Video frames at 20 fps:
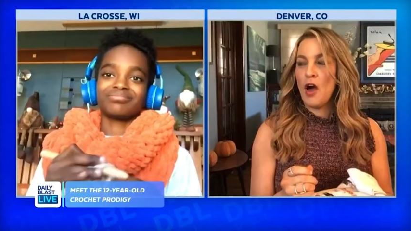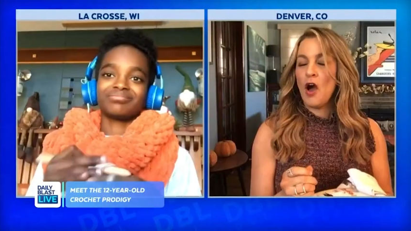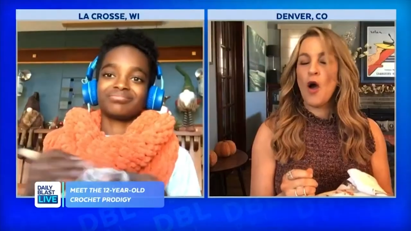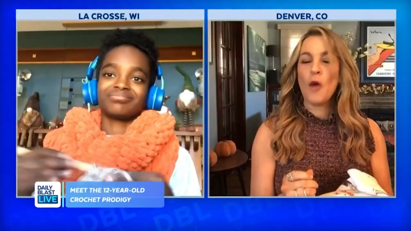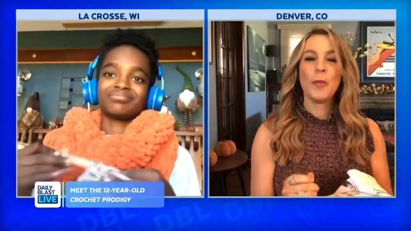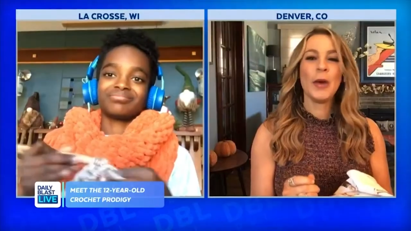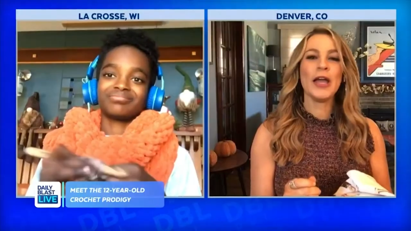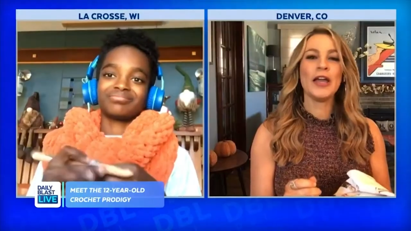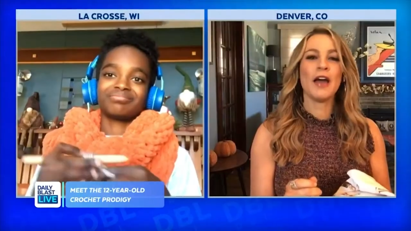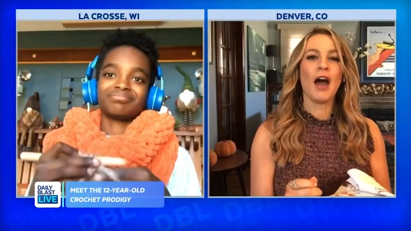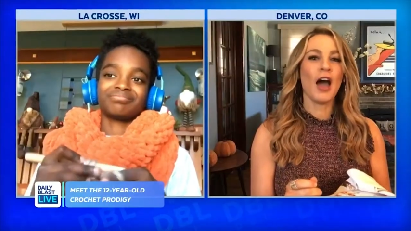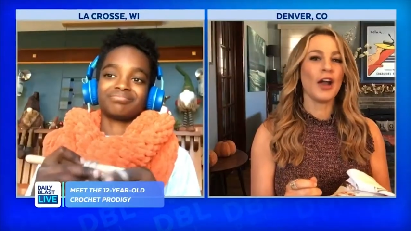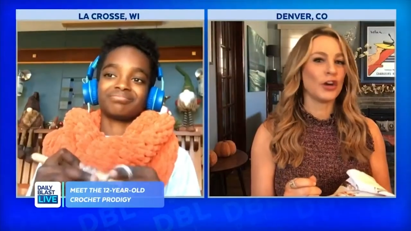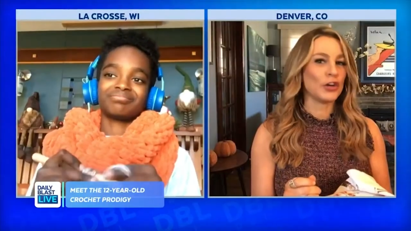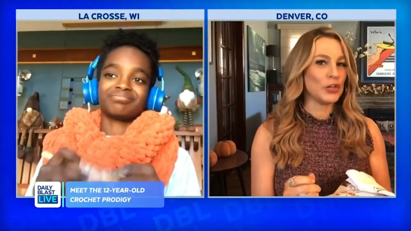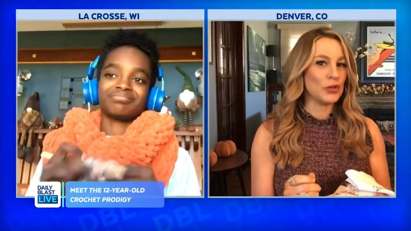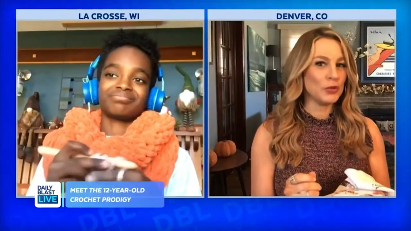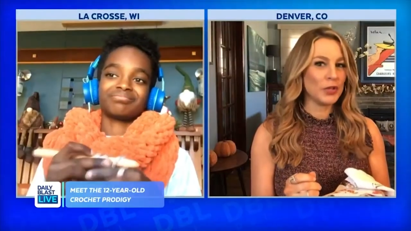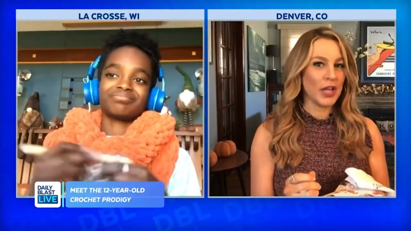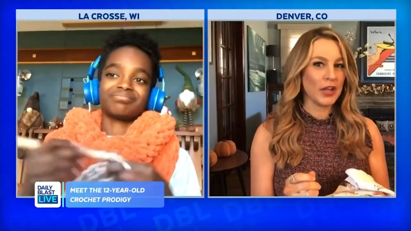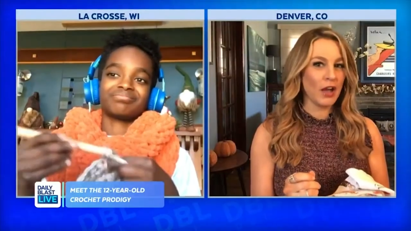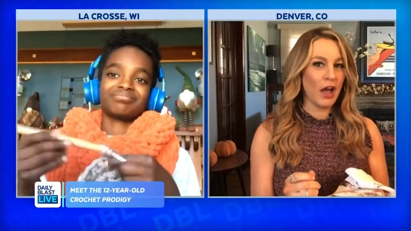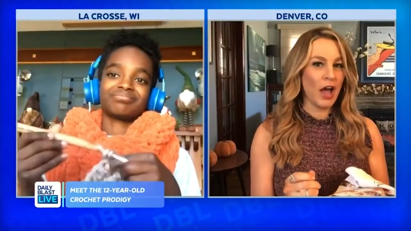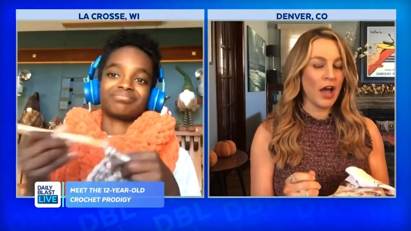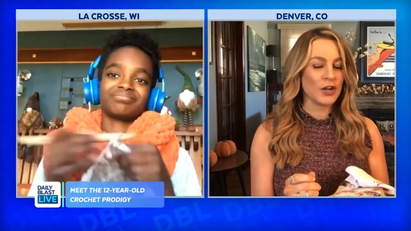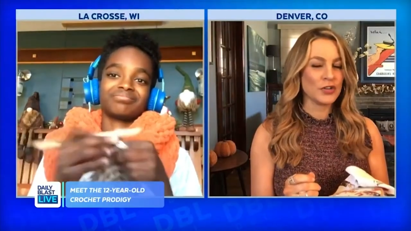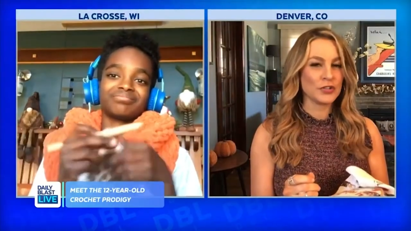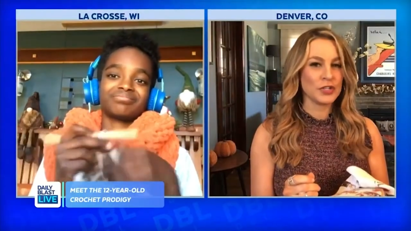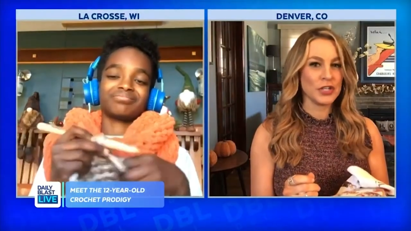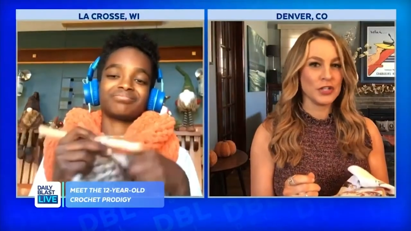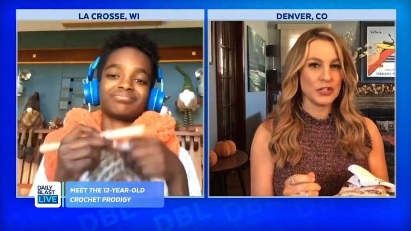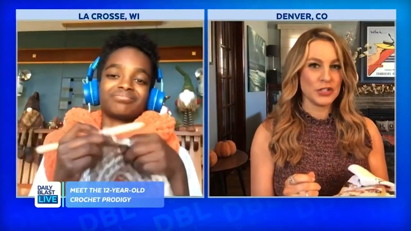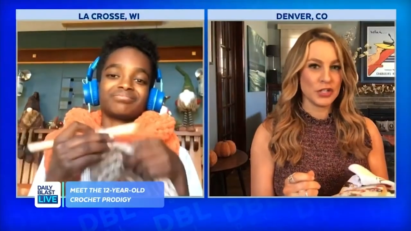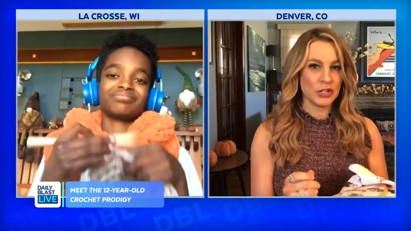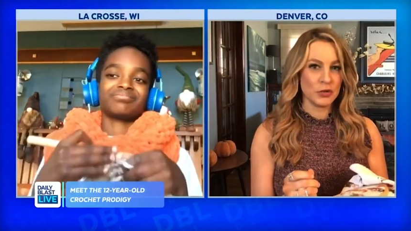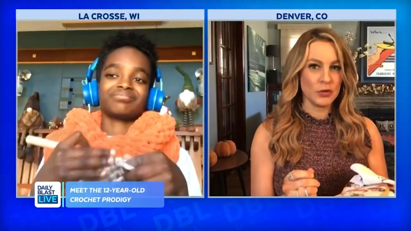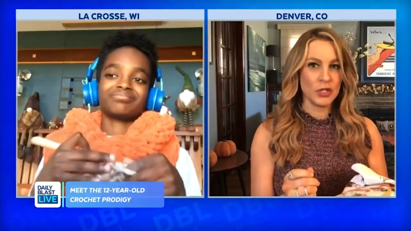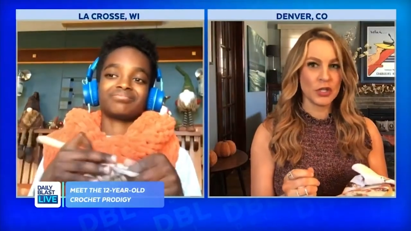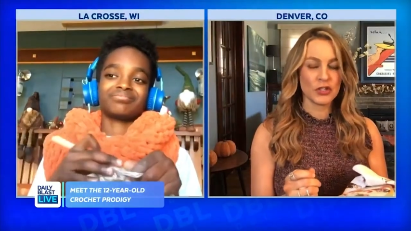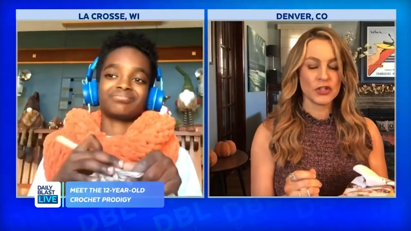Speaker 1: Oh my God, are you like
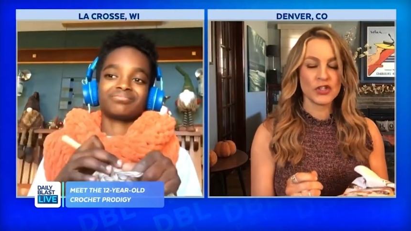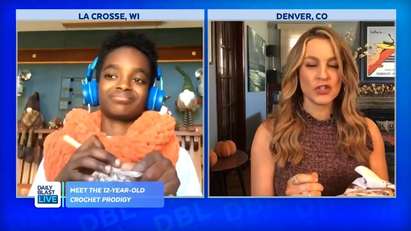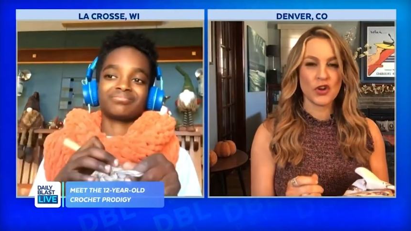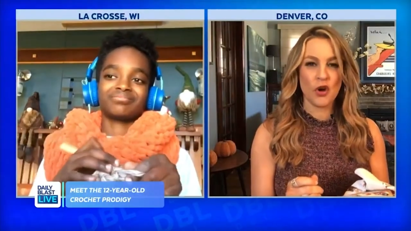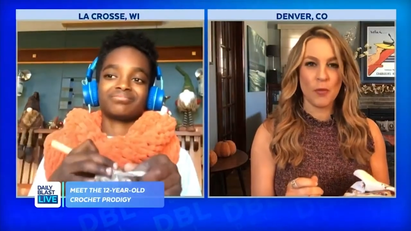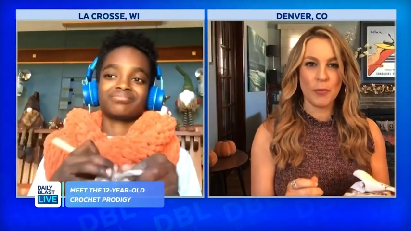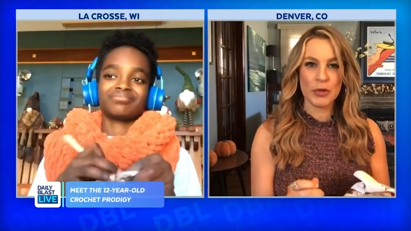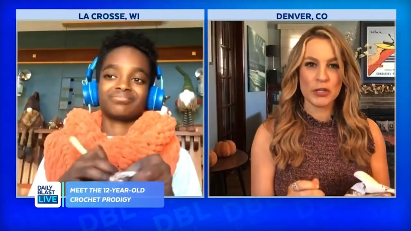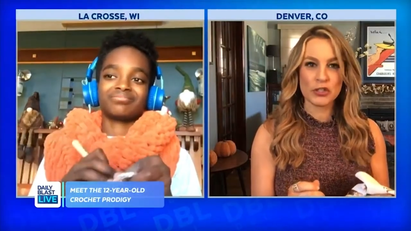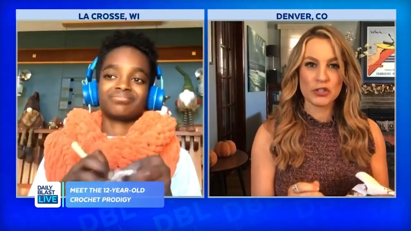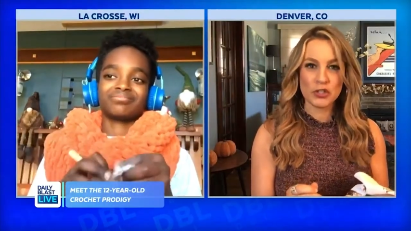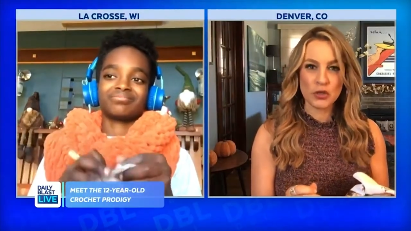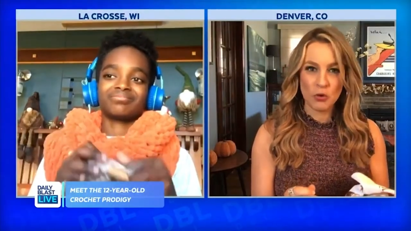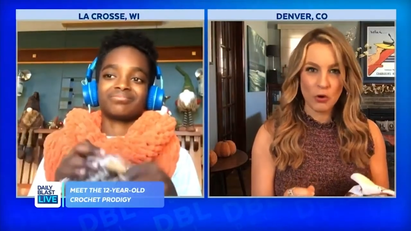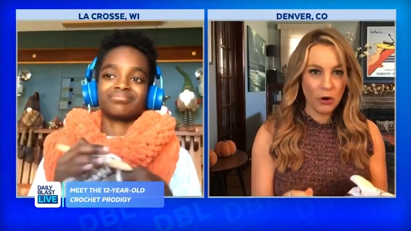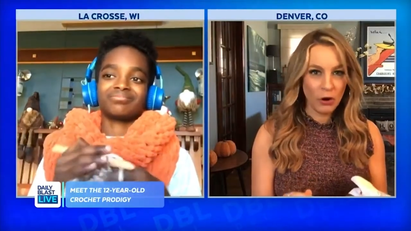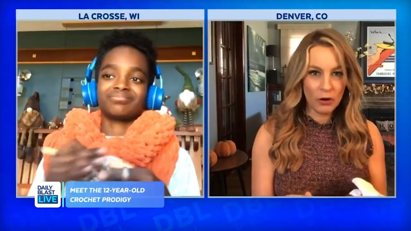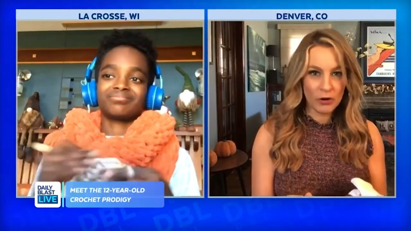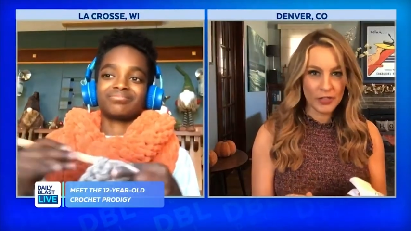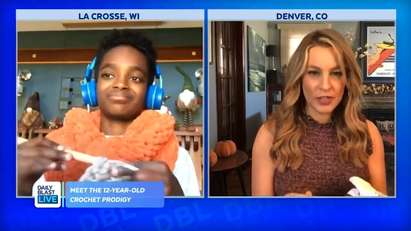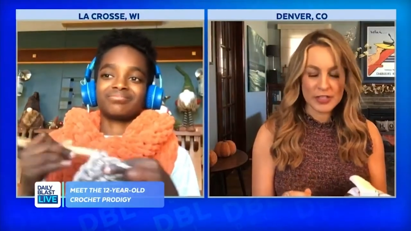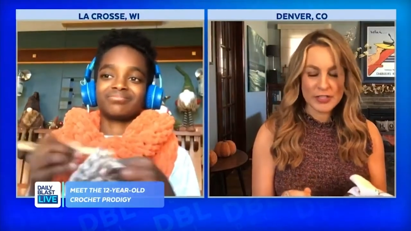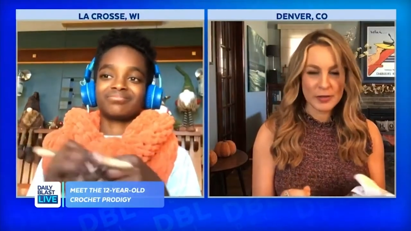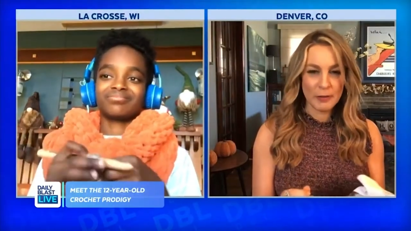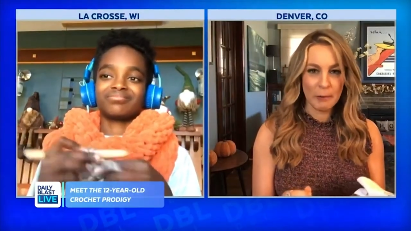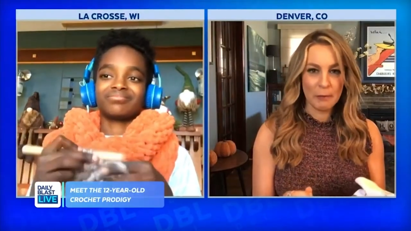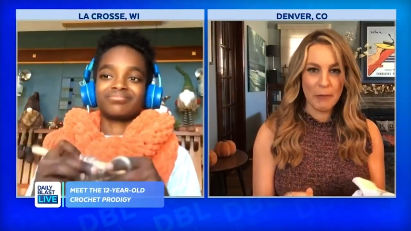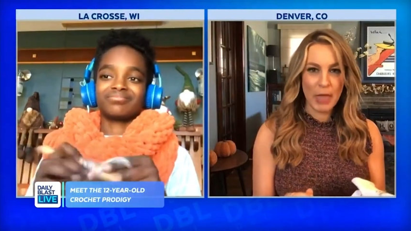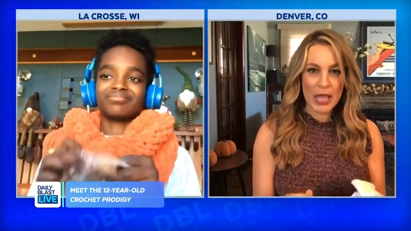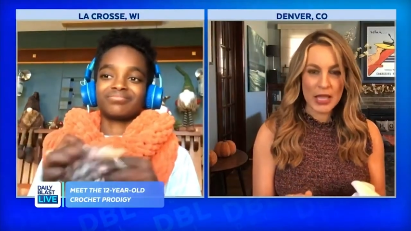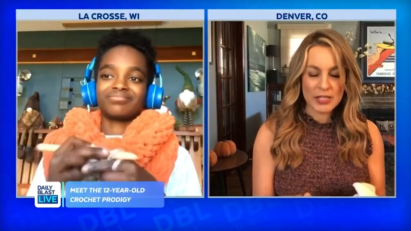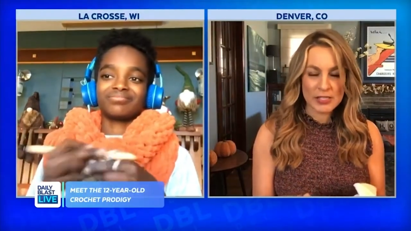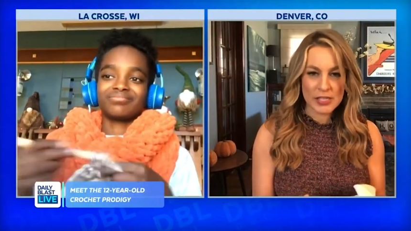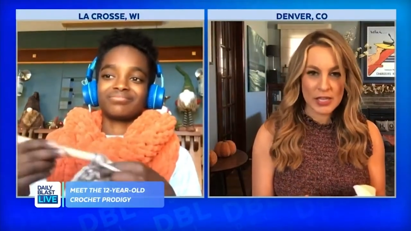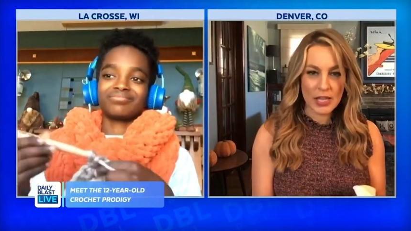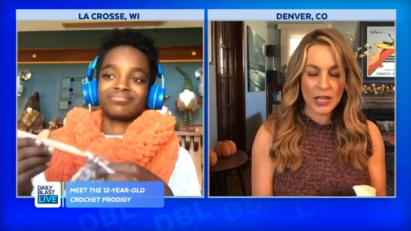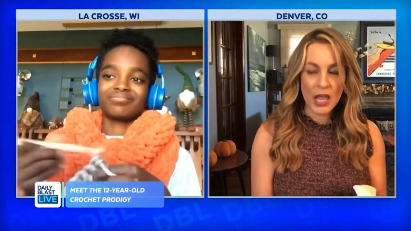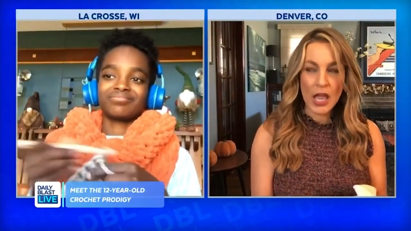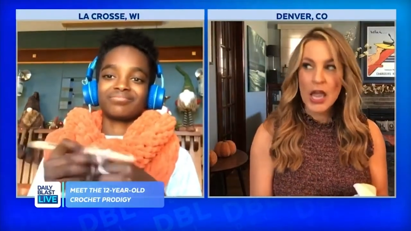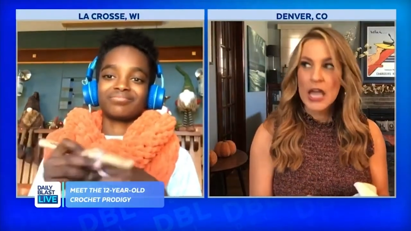102? You're so mature, that's
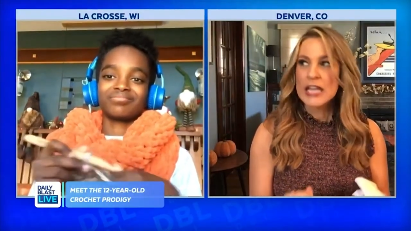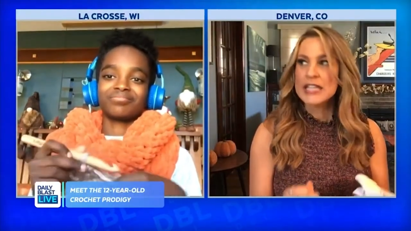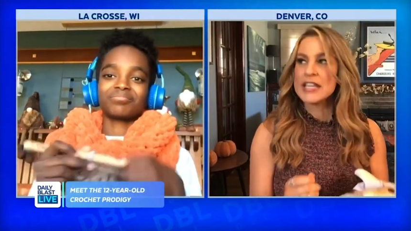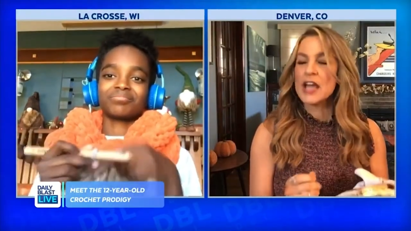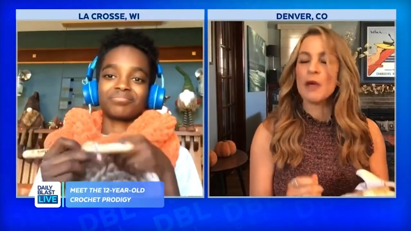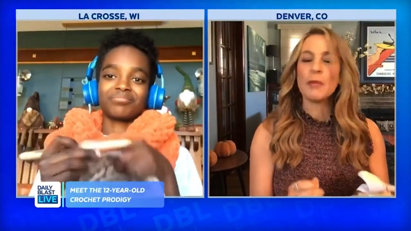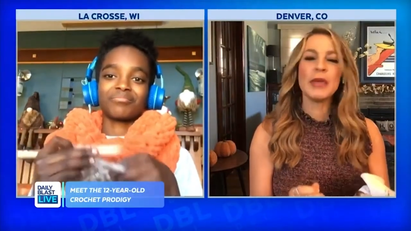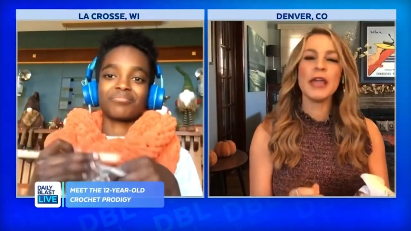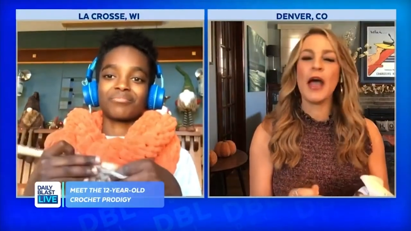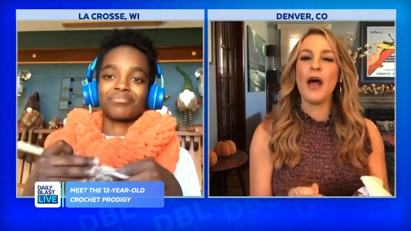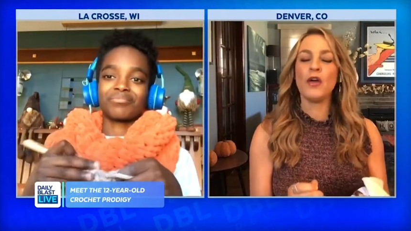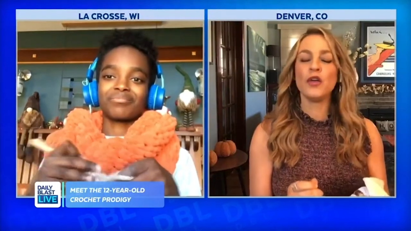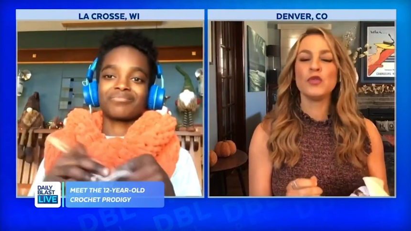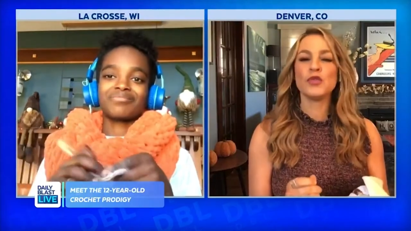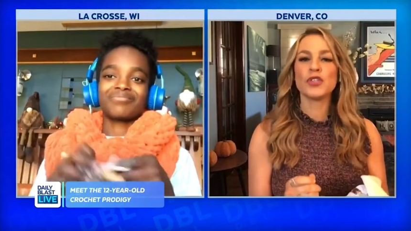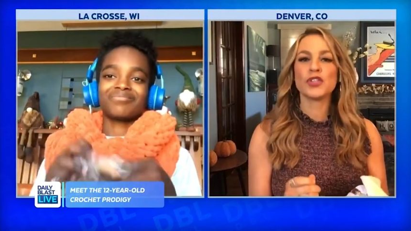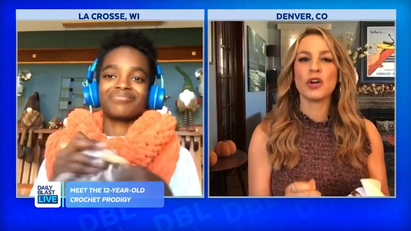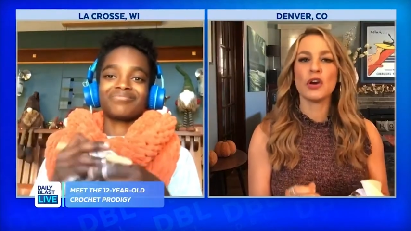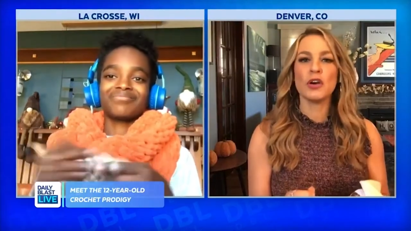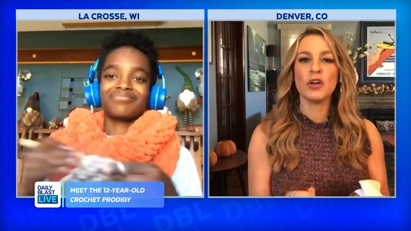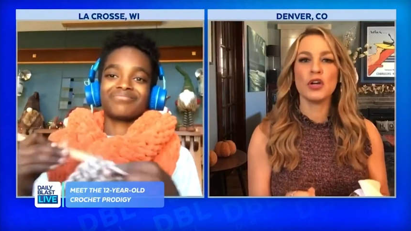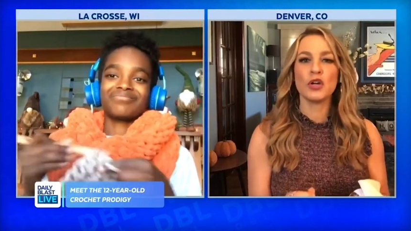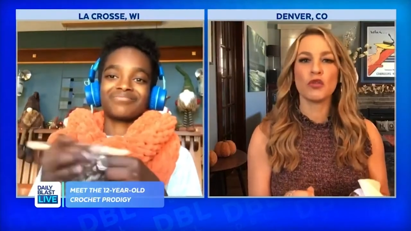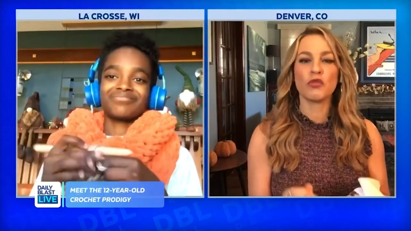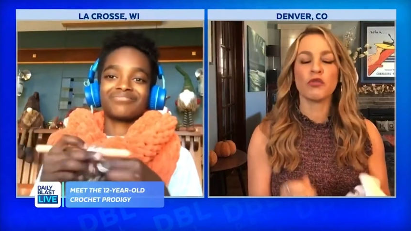amazing. Tell me how you started